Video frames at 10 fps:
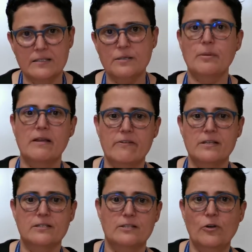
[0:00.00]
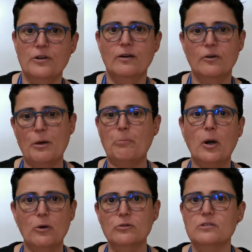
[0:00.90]
Tiberias on a
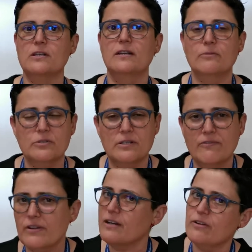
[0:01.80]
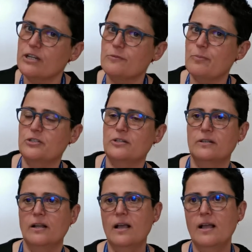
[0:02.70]
boat, and it was a very, very
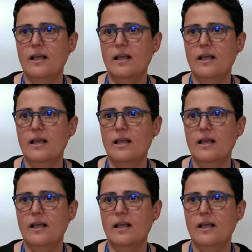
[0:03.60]
special